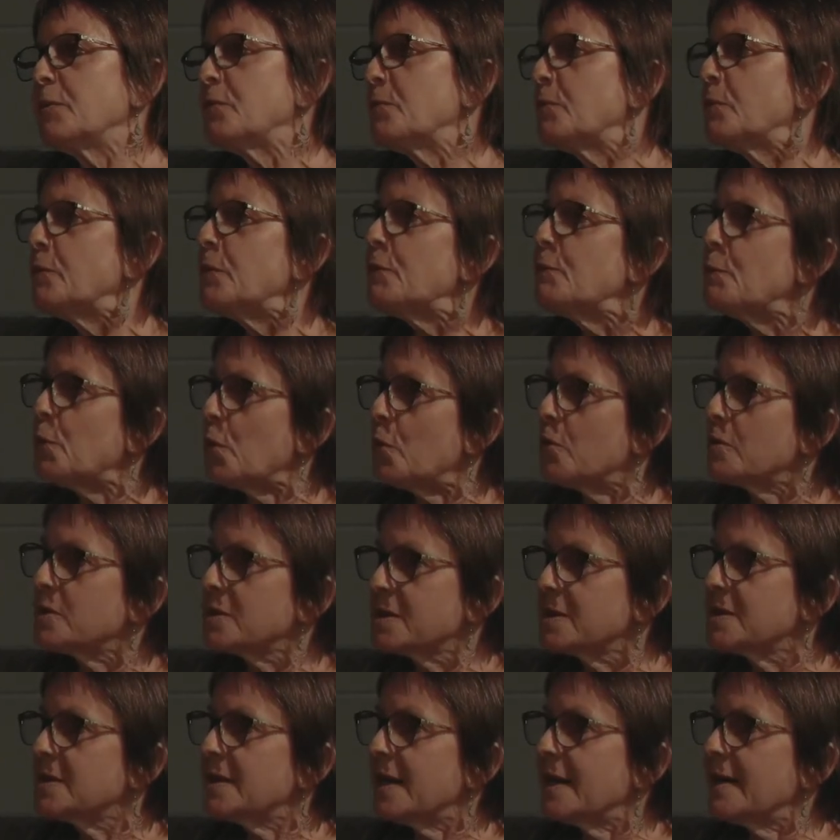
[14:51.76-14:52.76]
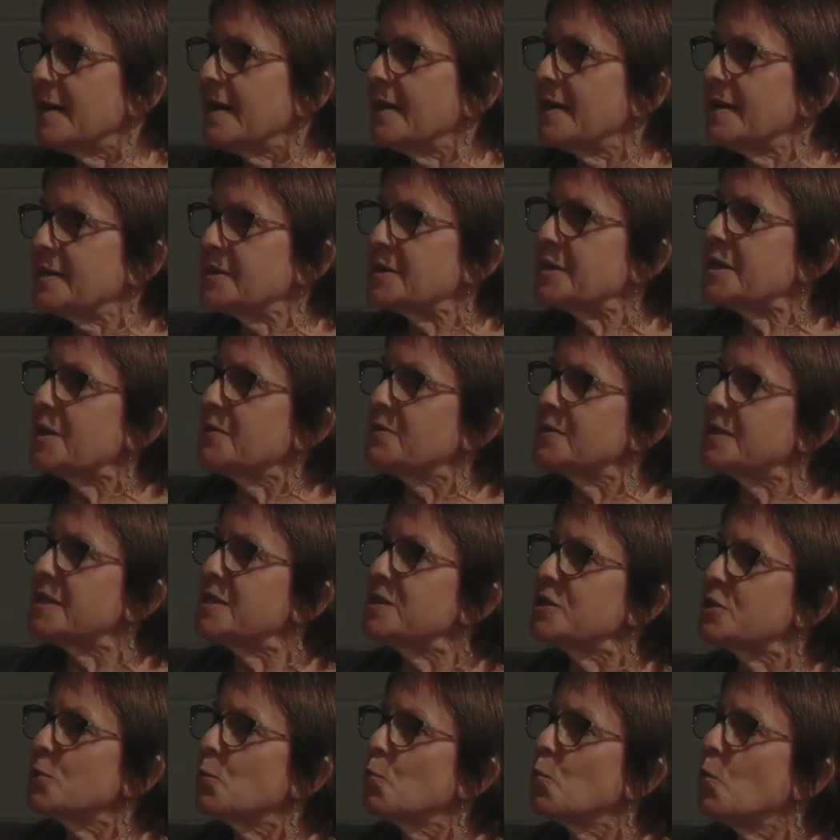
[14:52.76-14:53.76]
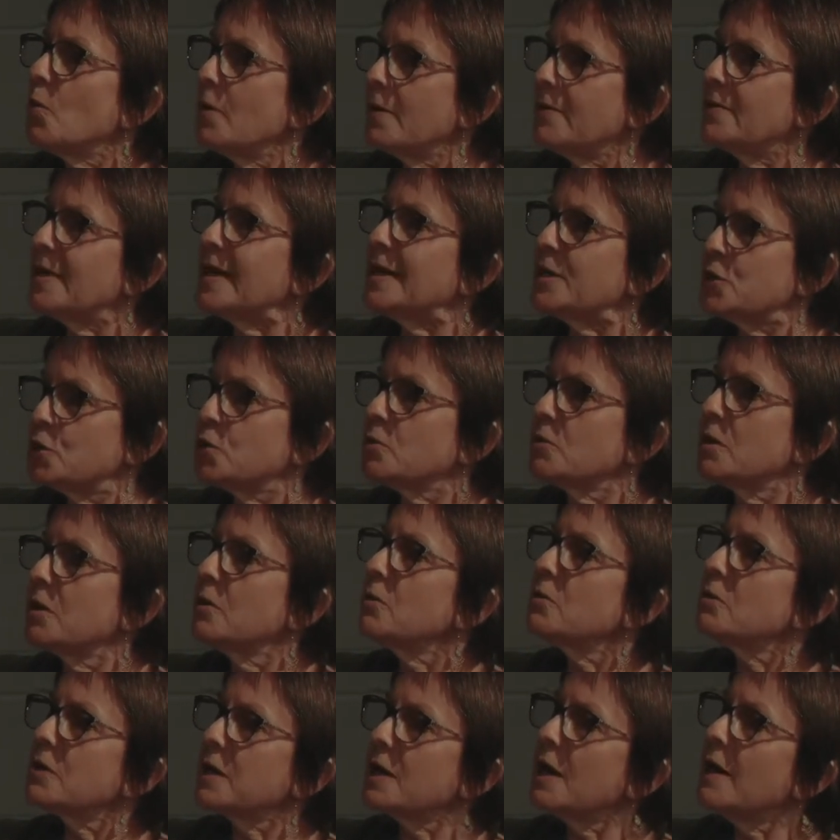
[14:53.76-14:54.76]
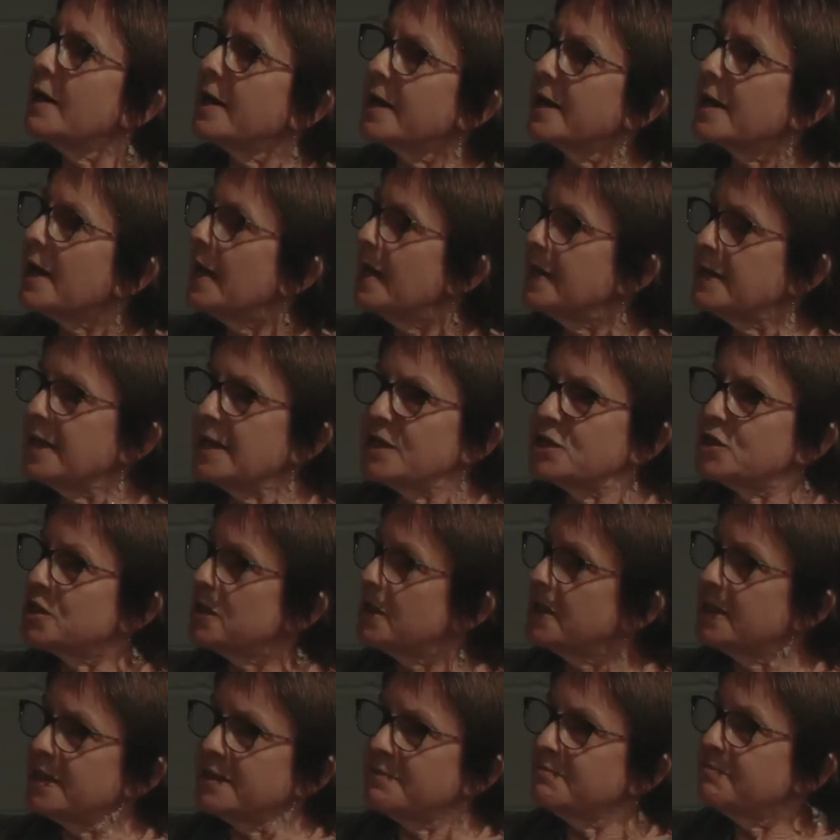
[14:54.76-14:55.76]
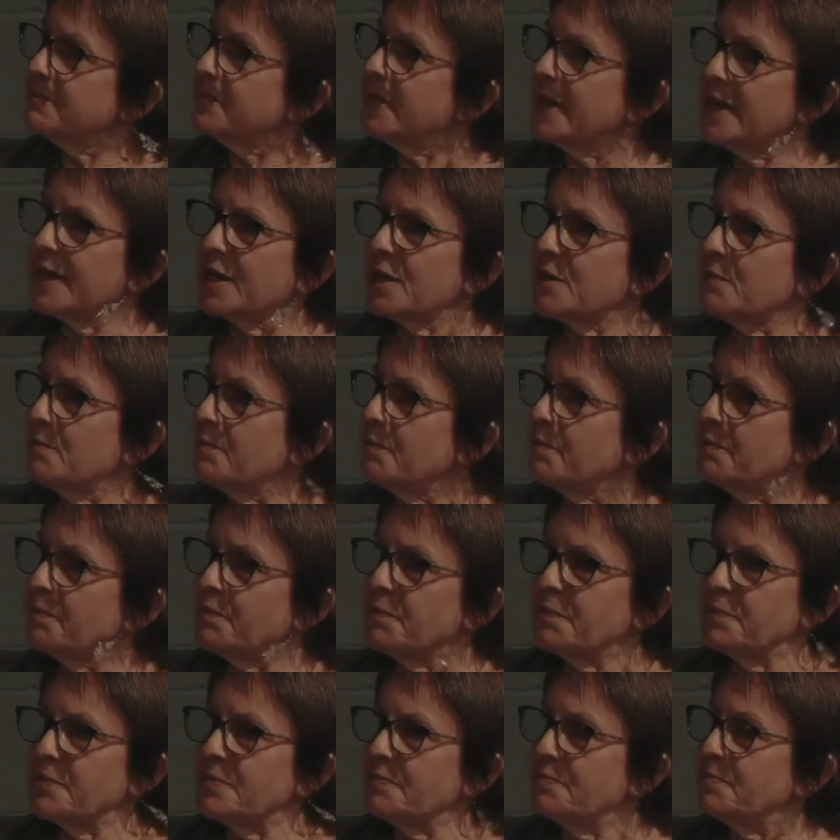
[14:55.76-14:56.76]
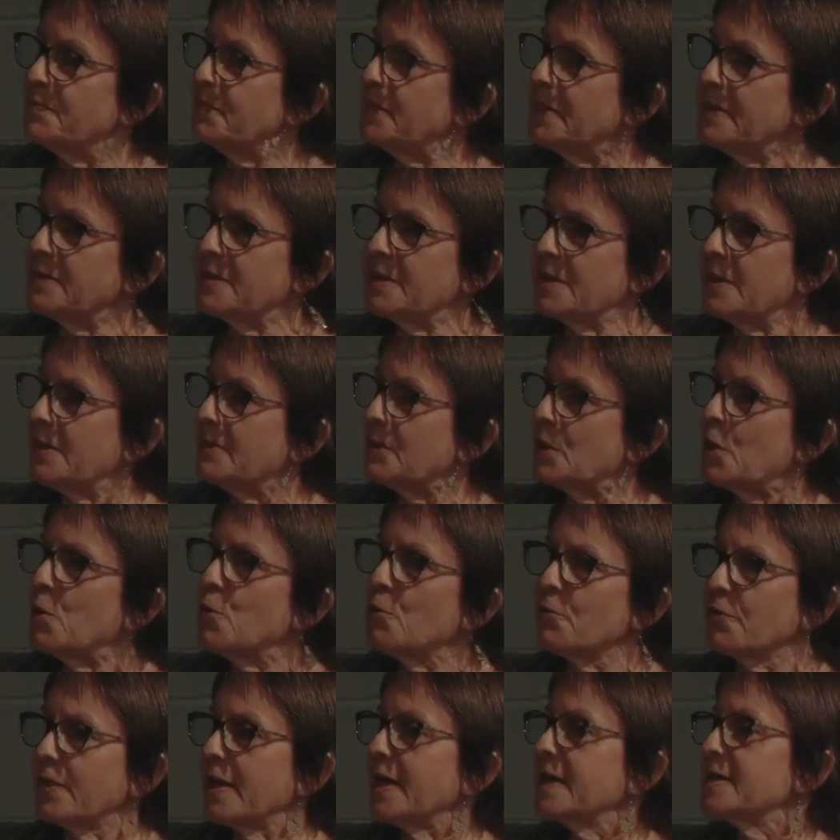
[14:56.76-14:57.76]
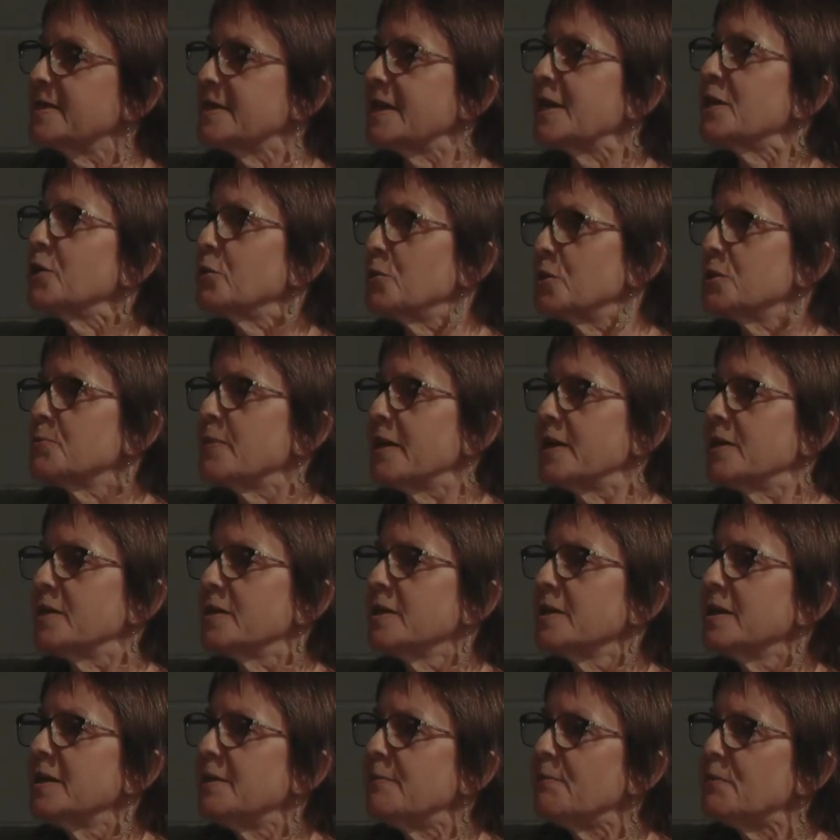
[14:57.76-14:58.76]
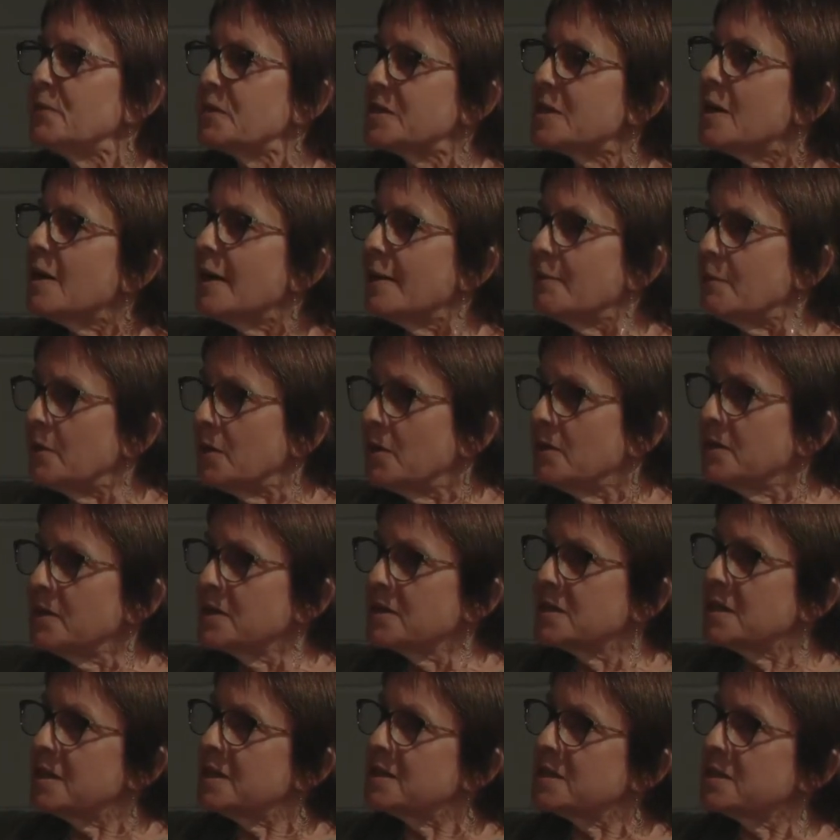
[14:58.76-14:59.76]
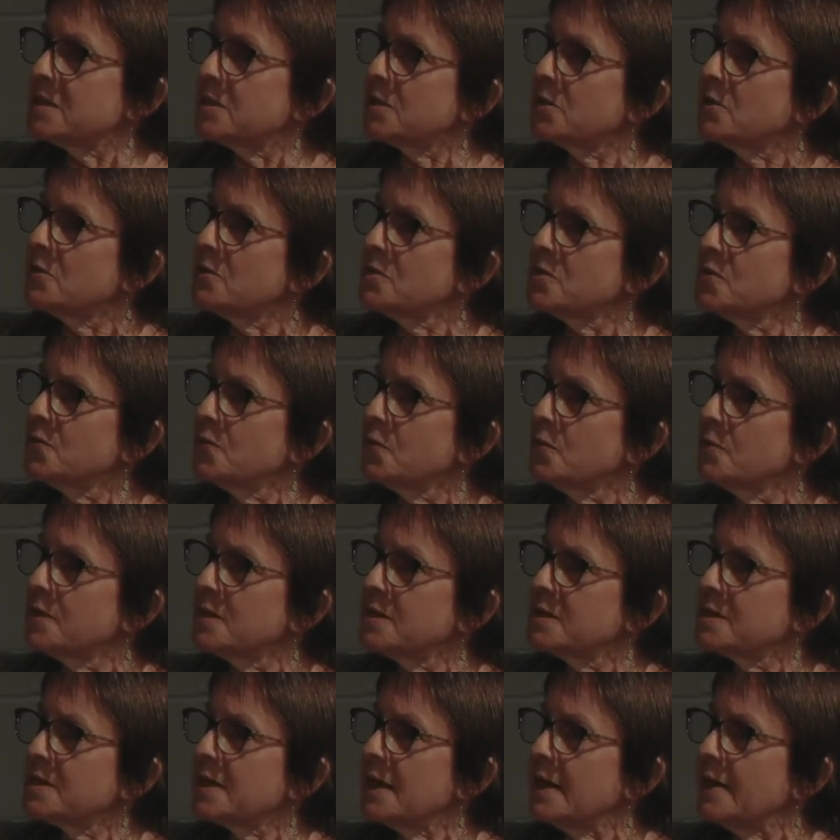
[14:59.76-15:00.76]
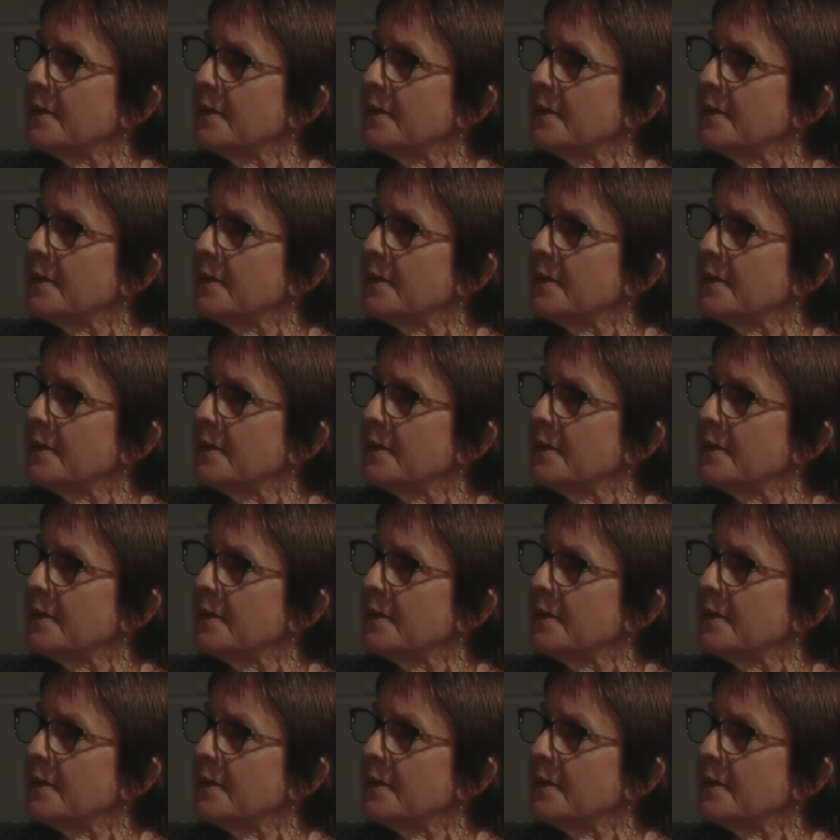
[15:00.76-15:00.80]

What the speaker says: we've boxed ourselves into what it should look like, and actually it can, the whole thing is that you spend time learning to listen to God's voice,